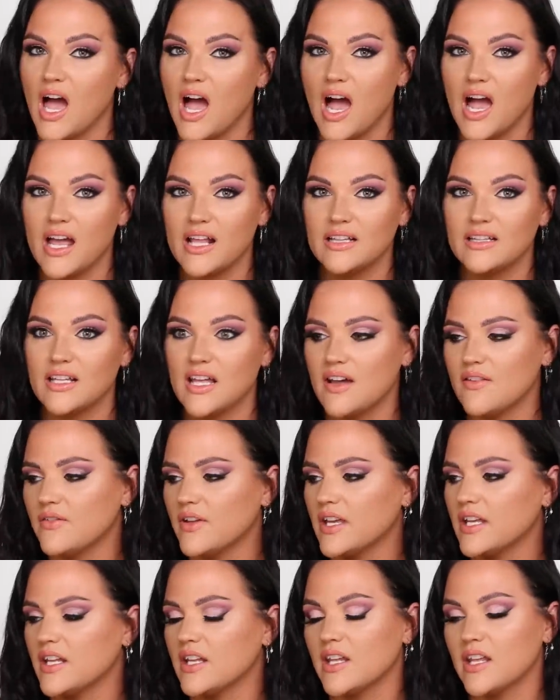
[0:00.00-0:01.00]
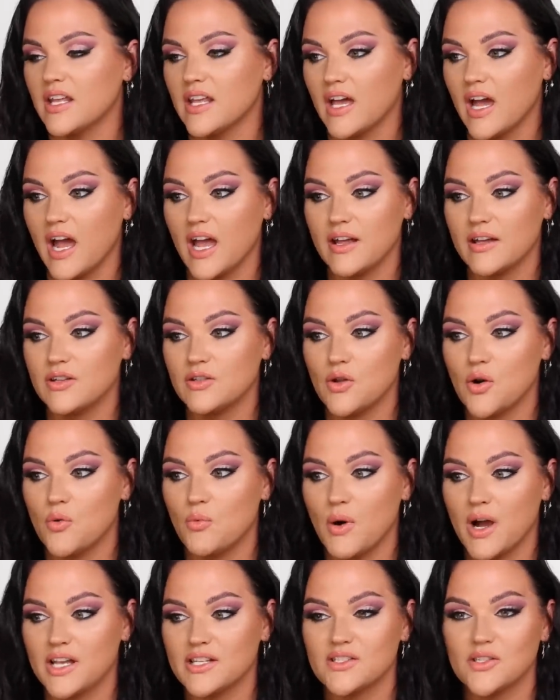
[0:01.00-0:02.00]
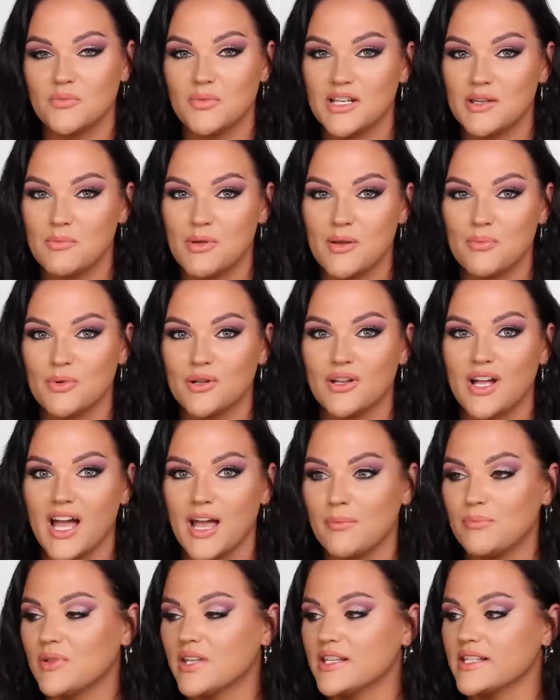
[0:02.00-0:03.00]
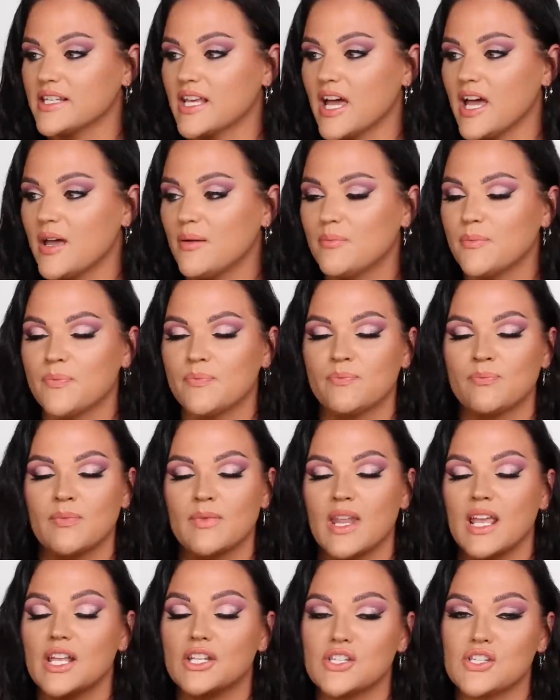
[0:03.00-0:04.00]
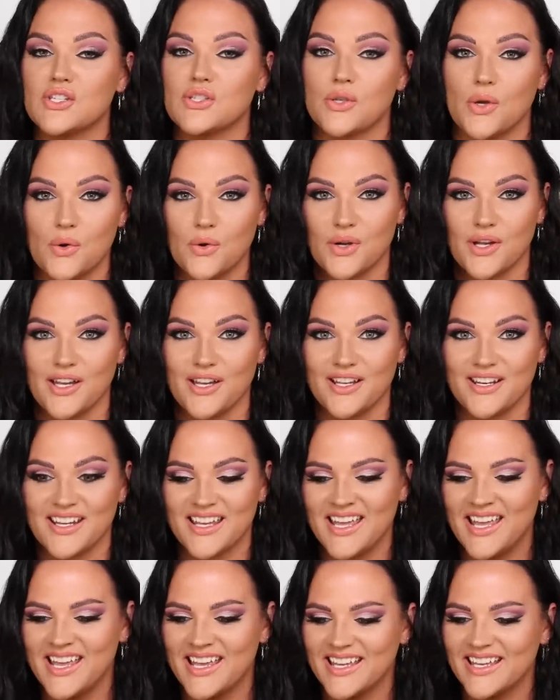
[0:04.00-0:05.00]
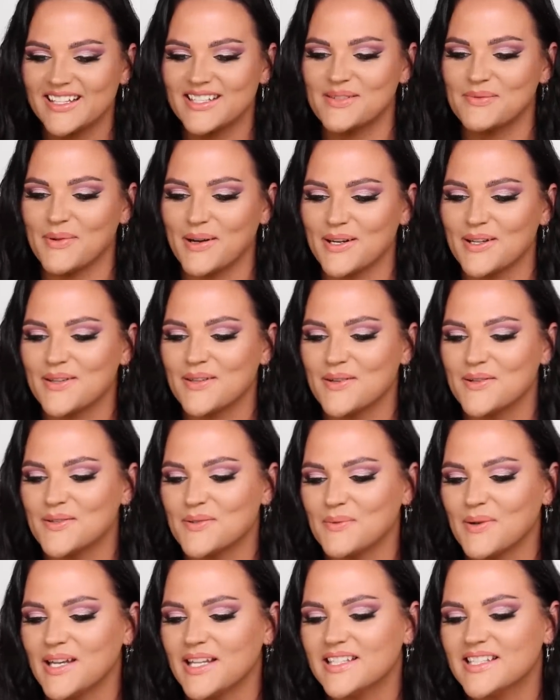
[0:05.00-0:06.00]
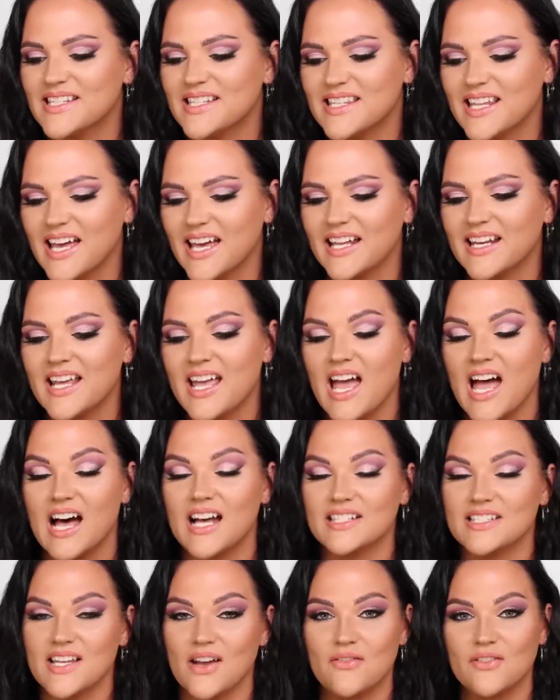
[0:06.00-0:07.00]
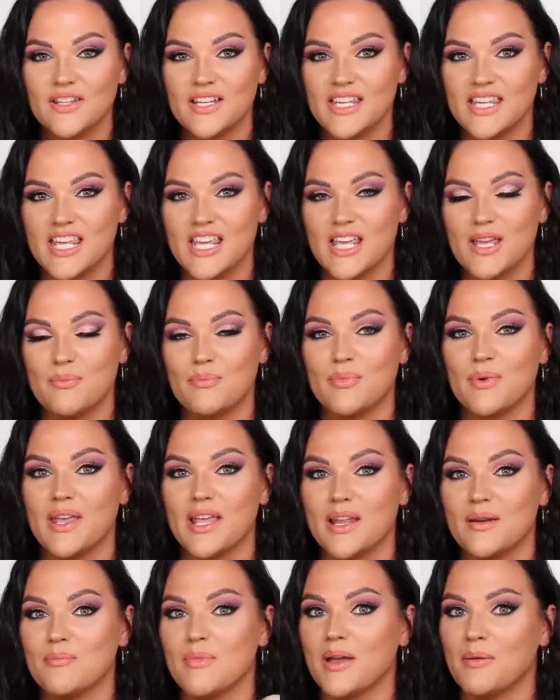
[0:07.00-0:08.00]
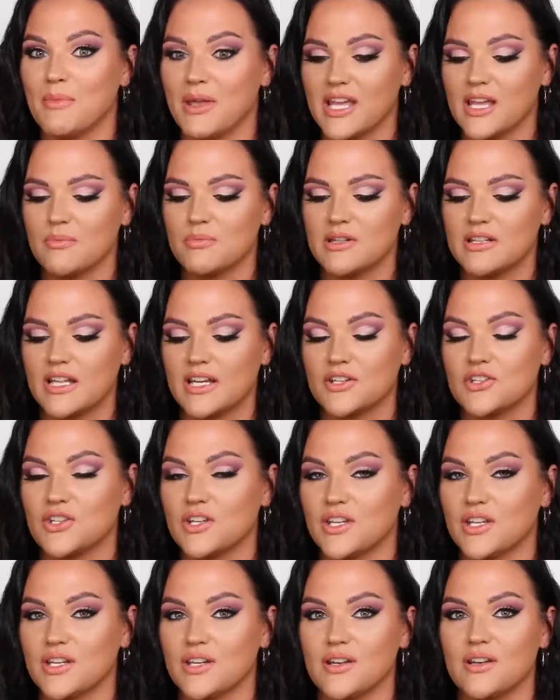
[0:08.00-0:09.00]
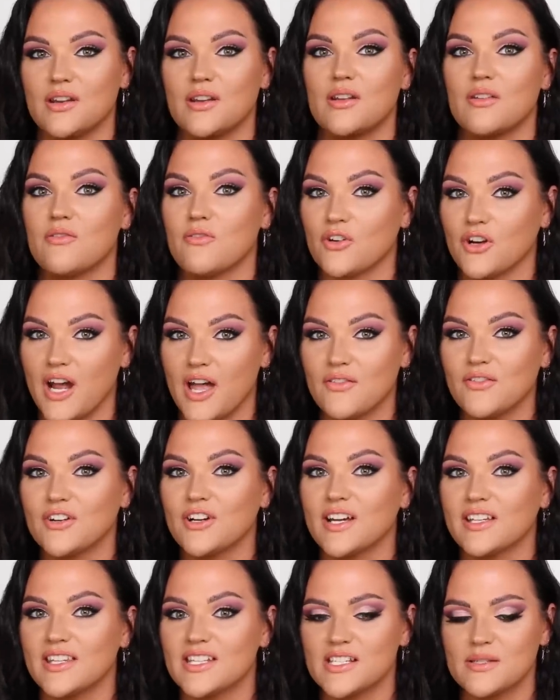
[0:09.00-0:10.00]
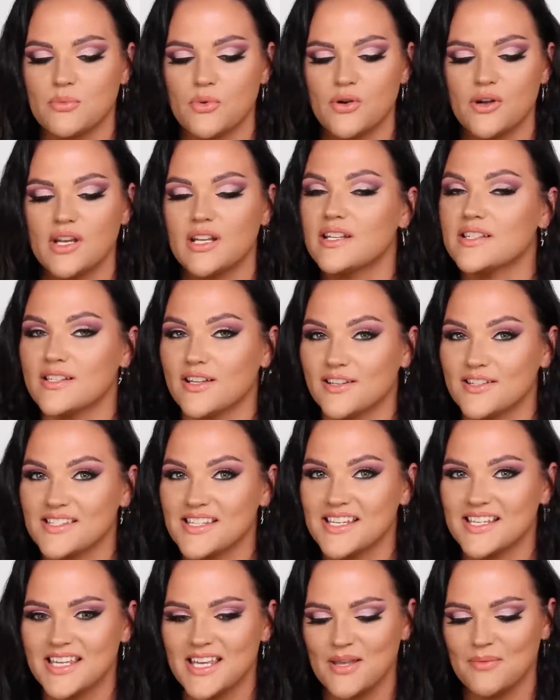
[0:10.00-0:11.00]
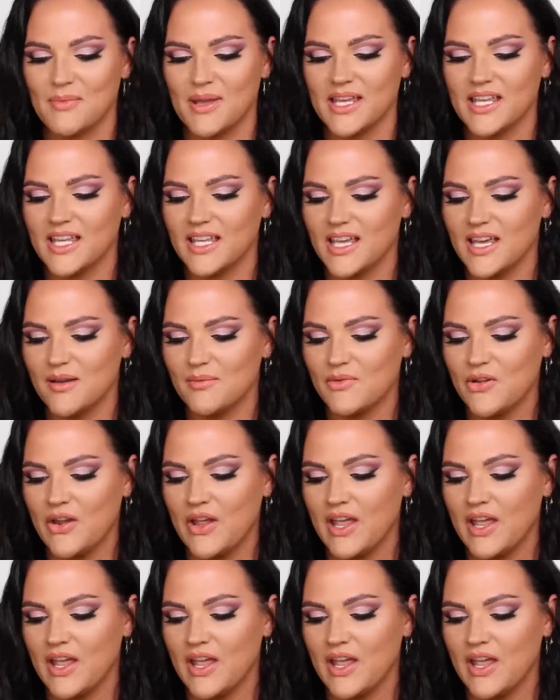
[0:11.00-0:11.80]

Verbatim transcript: I love it. I know why so many people hype this up. It's so good. It's one of those ones that I'll definitely keep in my makeup collection forever at this point, as long as I keep making it.